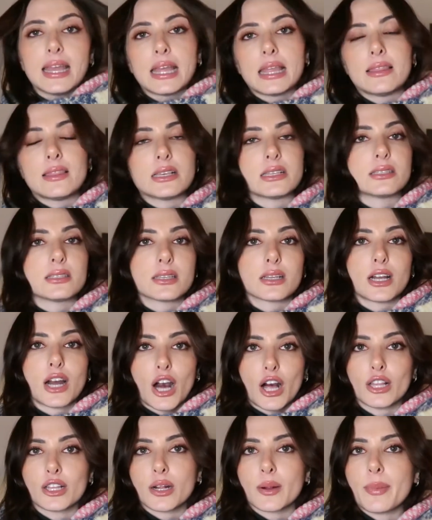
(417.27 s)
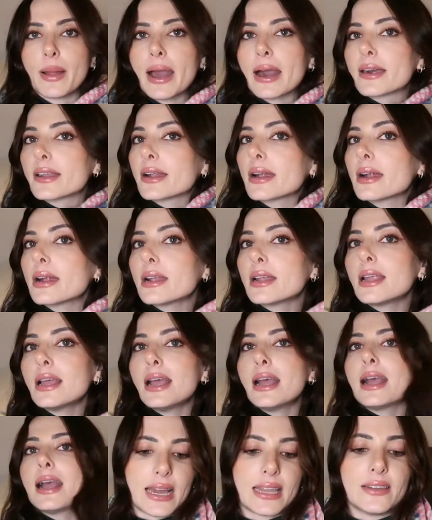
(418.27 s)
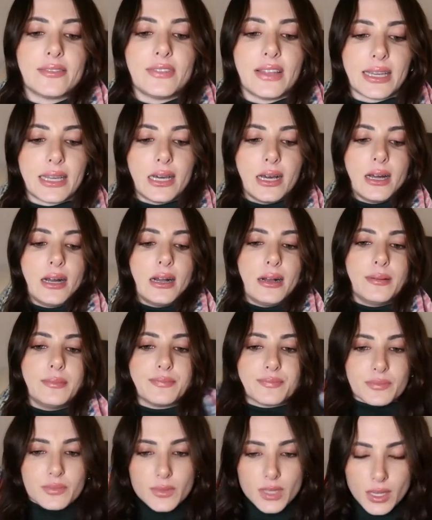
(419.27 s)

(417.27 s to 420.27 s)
in this color pattern. Kind of like a